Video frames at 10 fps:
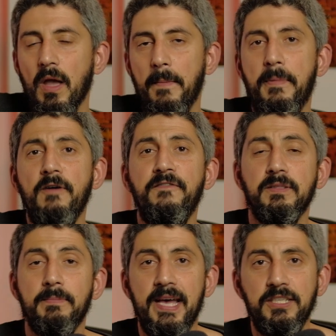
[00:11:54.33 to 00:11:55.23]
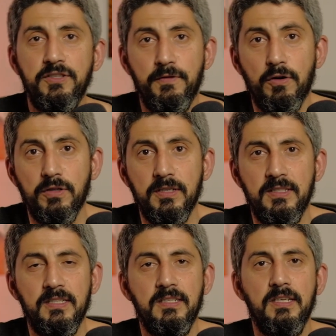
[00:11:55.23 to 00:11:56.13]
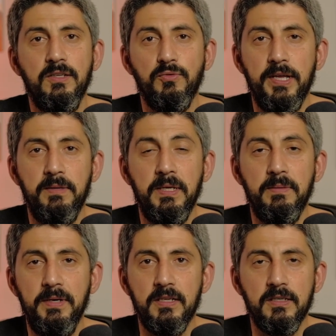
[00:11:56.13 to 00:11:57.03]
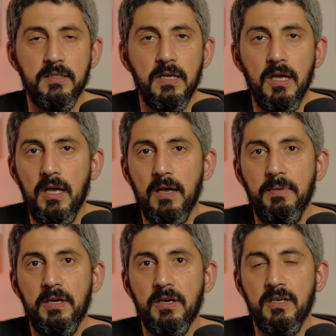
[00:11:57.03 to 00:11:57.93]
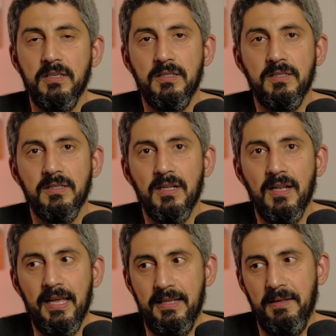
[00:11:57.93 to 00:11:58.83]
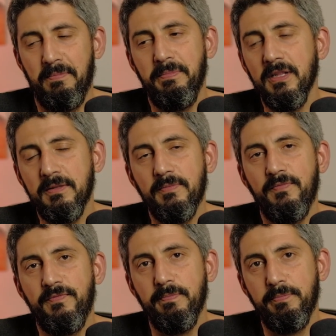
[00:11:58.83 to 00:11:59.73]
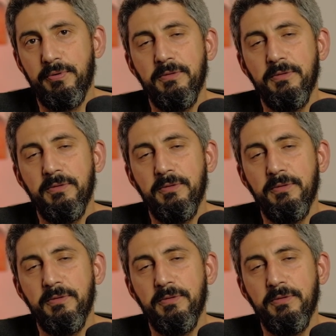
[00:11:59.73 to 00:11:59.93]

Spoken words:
perfect match for the 60 to 80 millimeters because like they're built pretty